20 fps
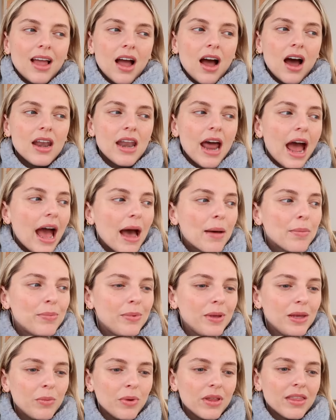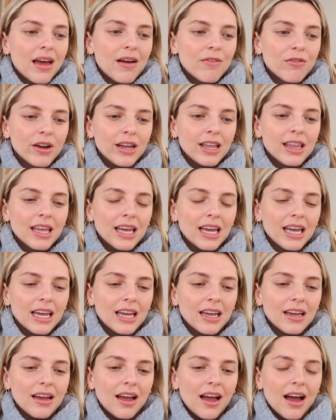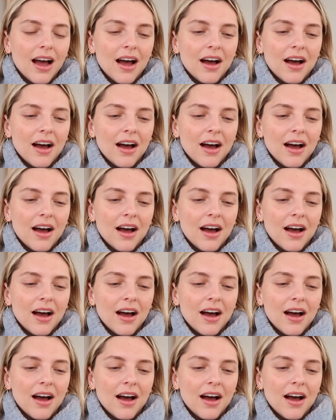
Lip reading: unhappy with everything.